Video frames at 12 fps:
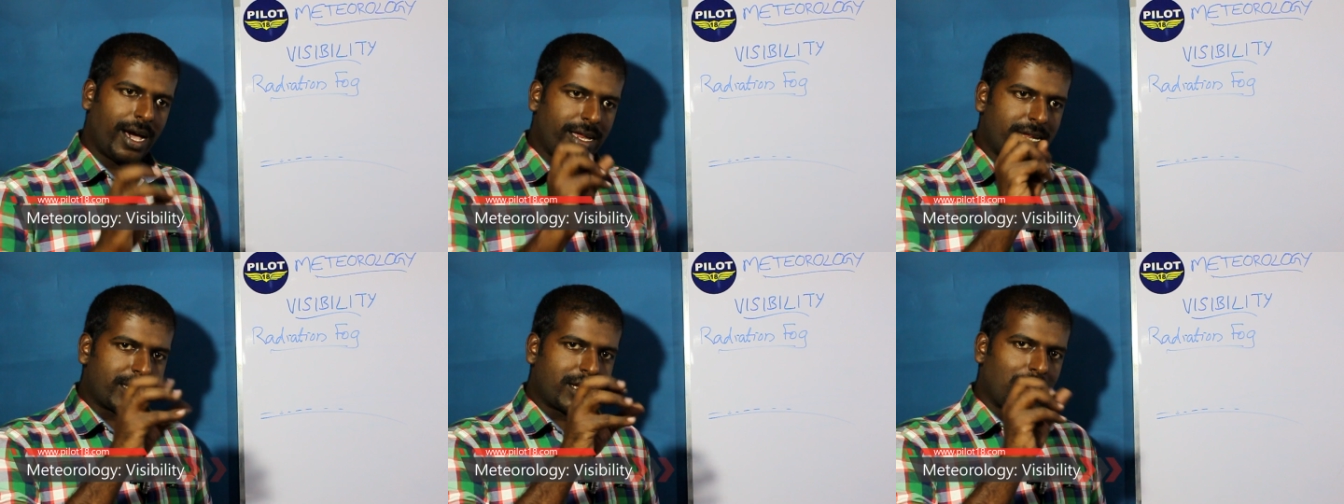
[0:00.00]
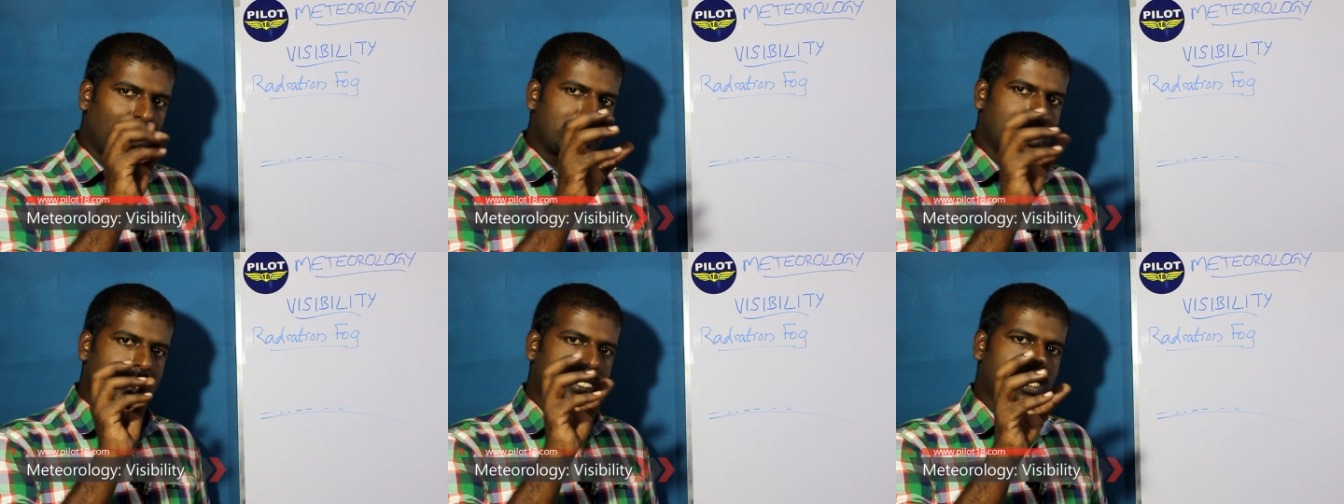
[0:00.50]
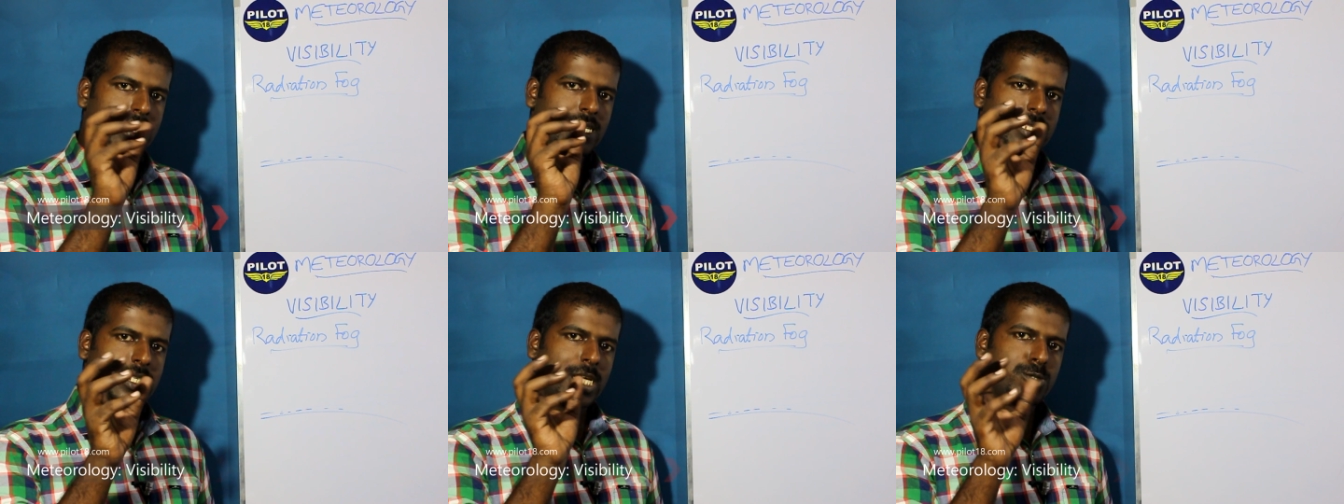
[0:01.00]
and it causes
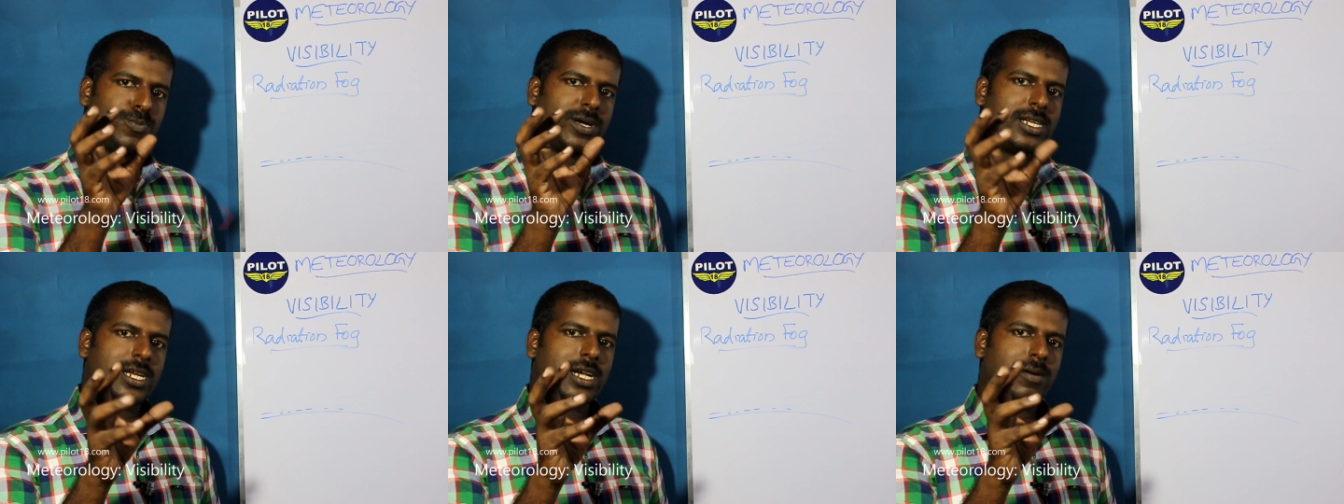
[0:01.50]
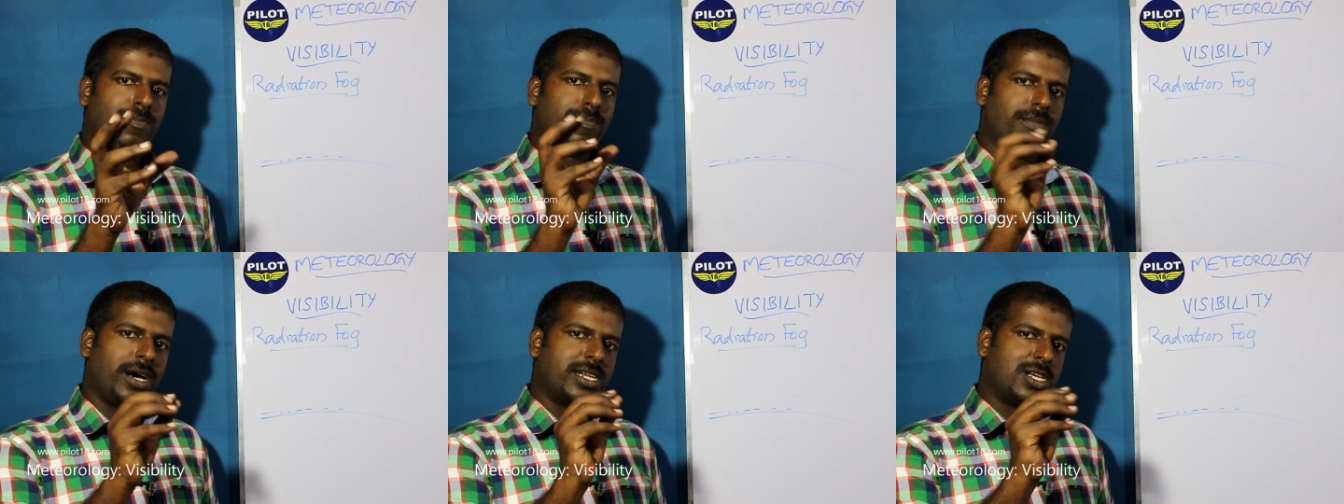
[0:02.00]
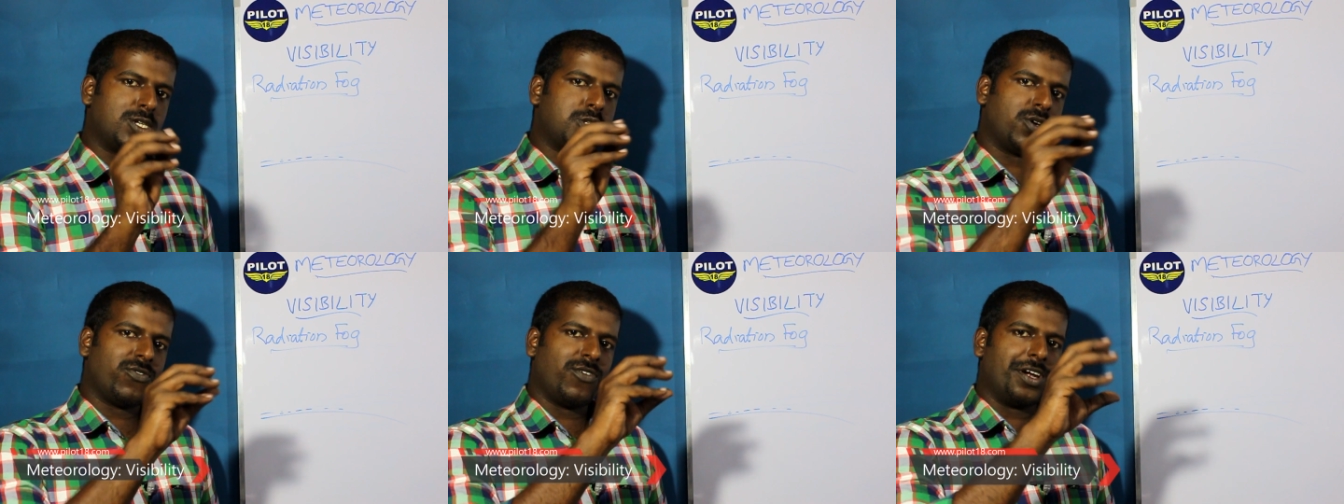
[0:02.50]
suspended
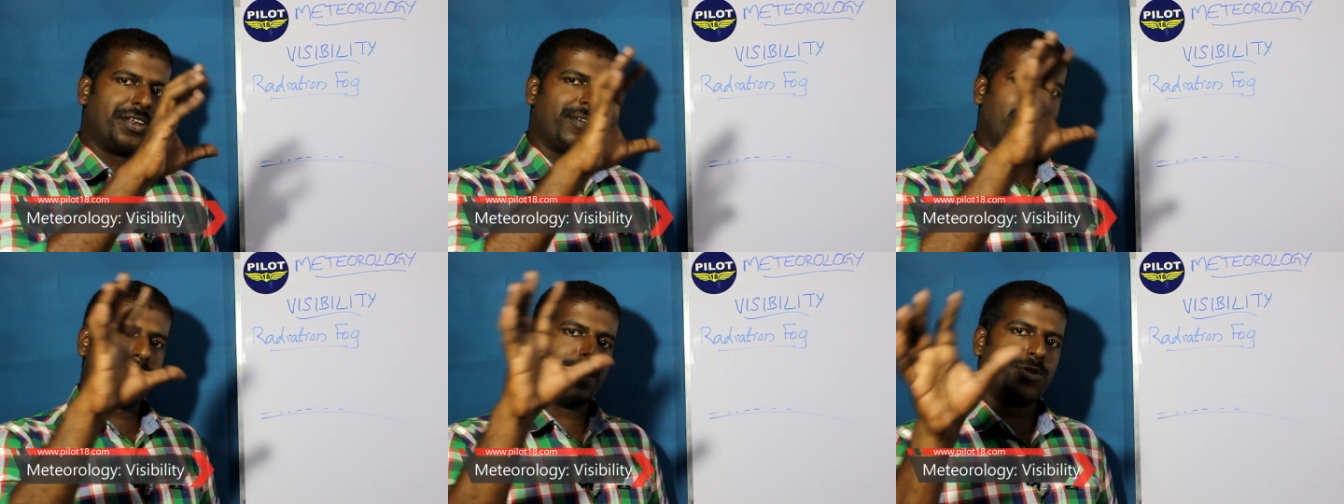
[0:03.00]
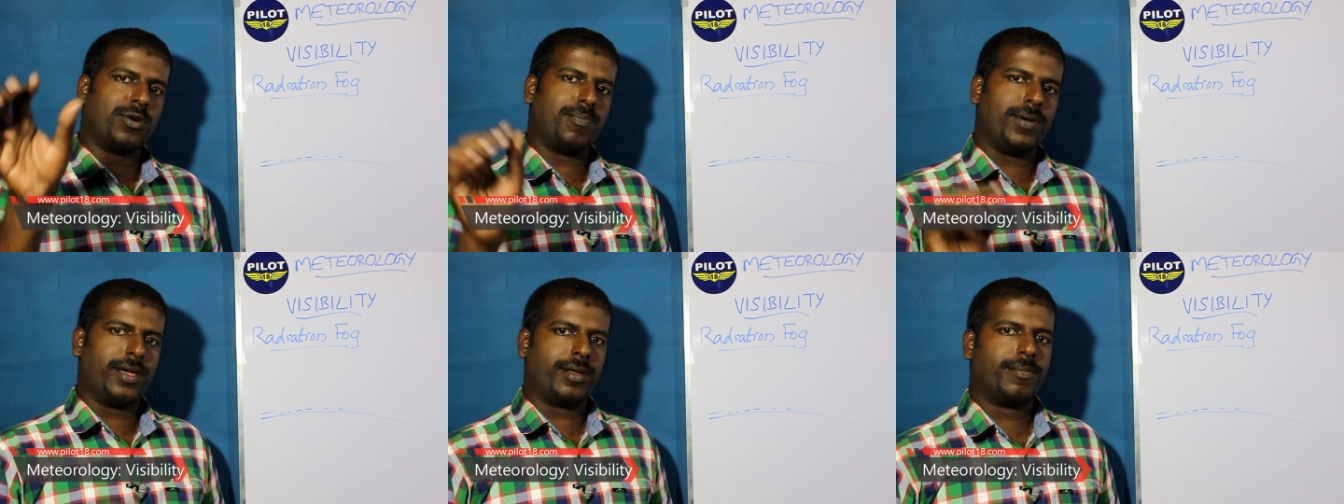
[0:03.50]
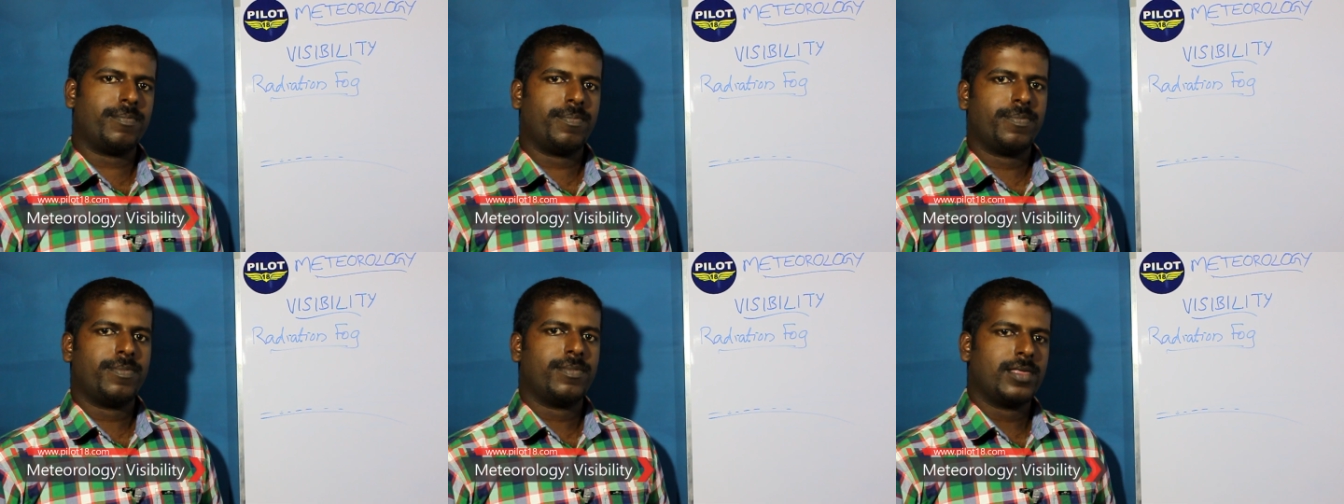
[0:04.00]
particles of water vapor to appear
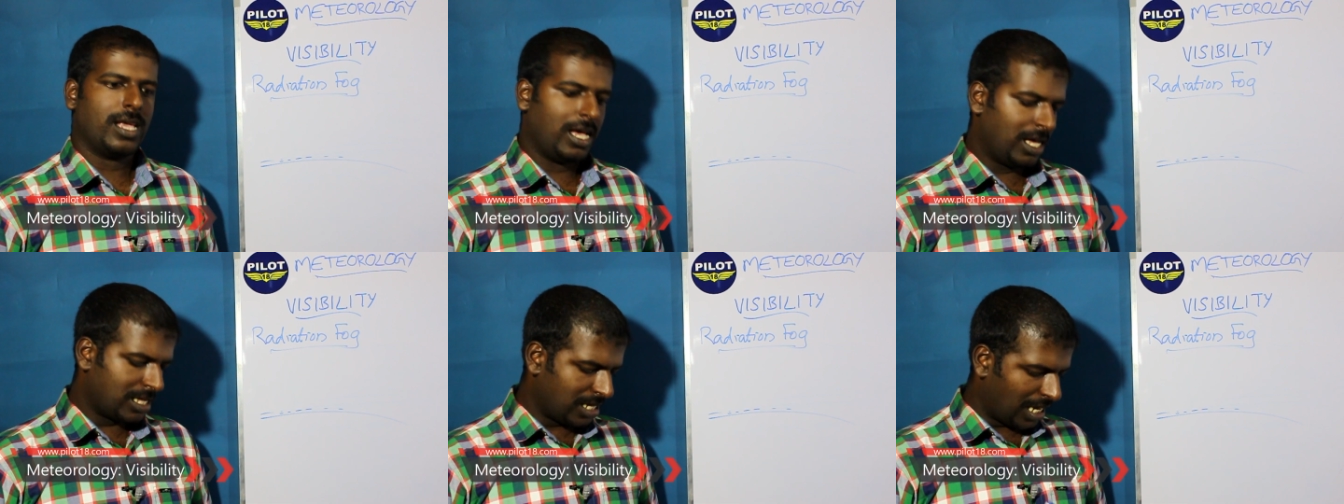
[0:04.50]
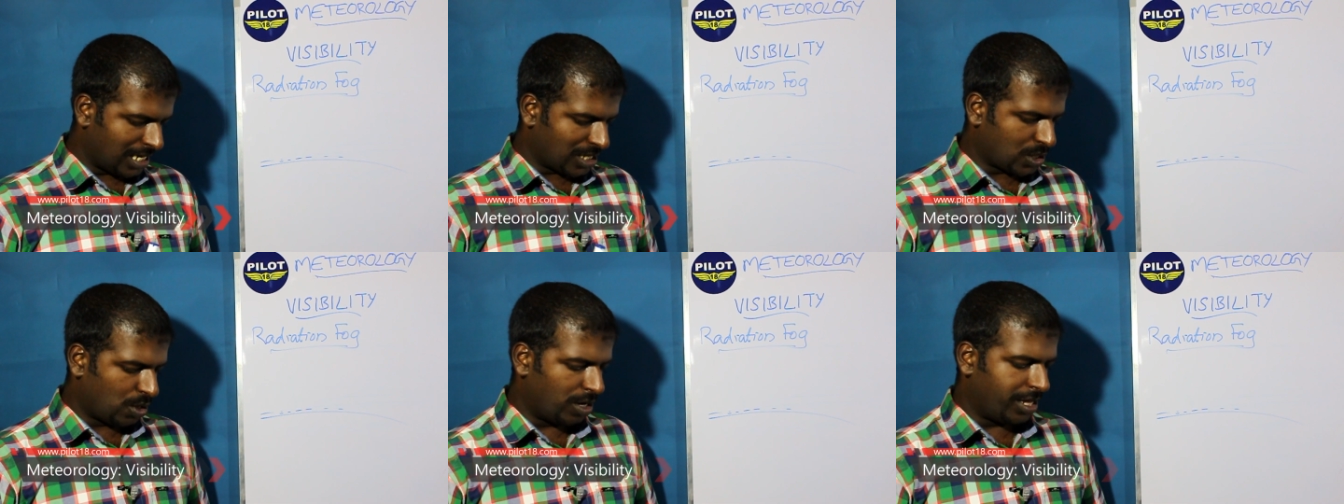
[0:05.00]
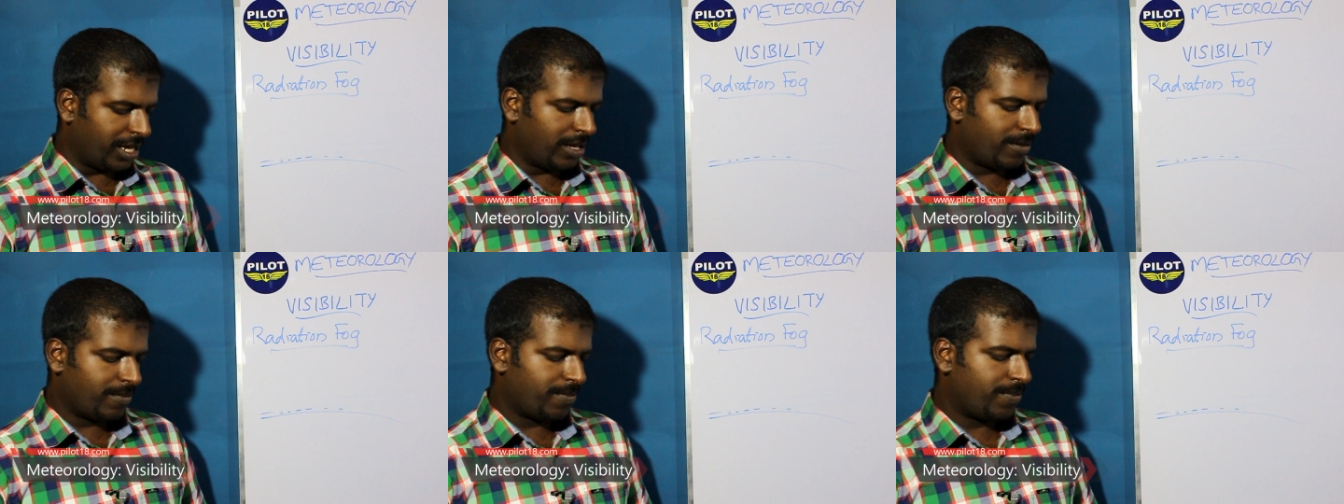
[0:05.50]
that is called the